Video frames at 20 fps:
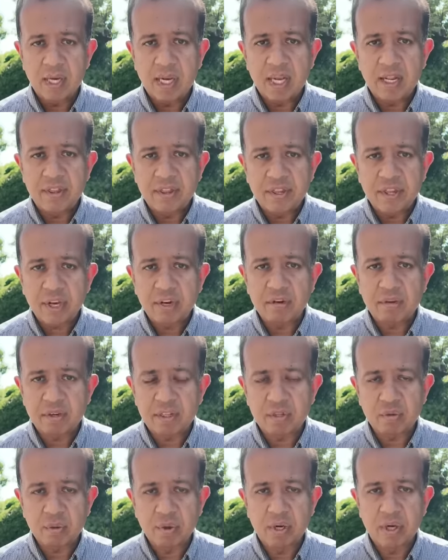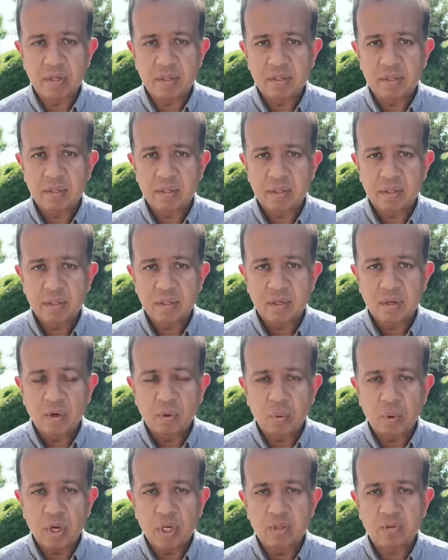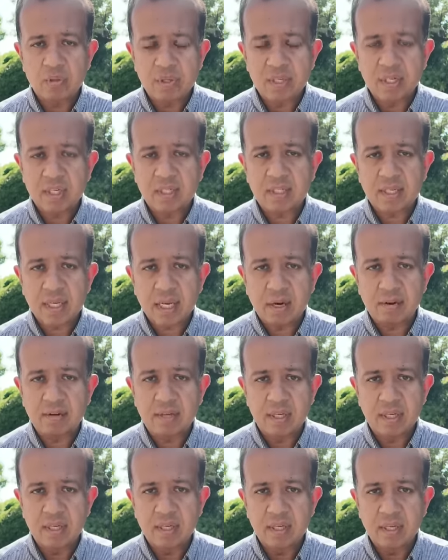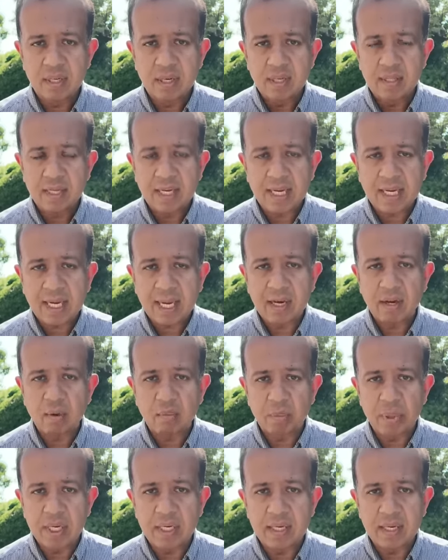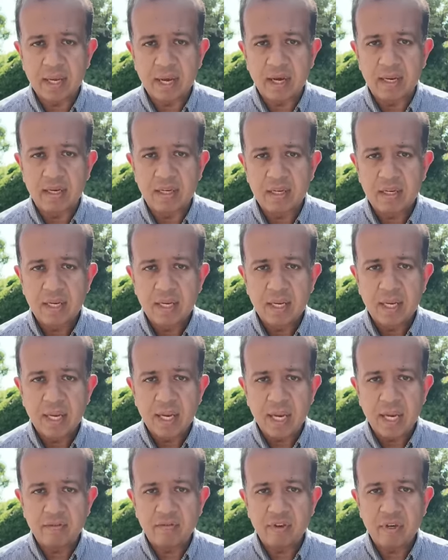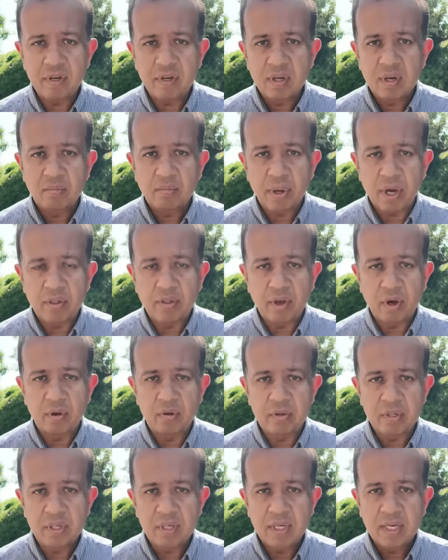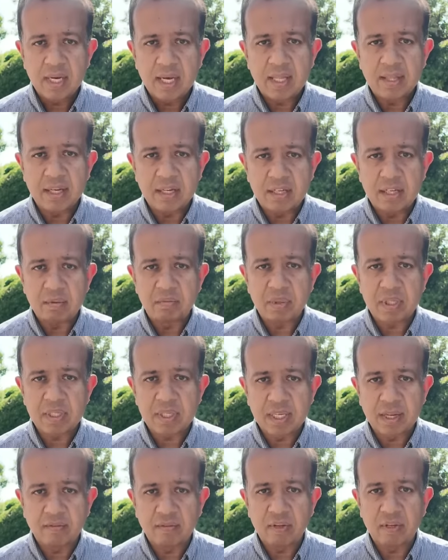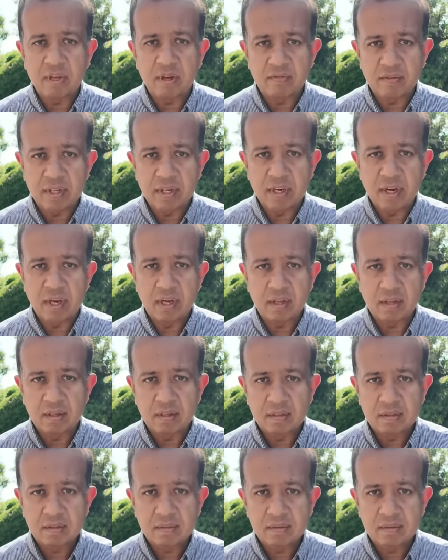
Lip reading: in thunderous words, words with such clarity that it cannot be denied, even by those in the deepest level of denial.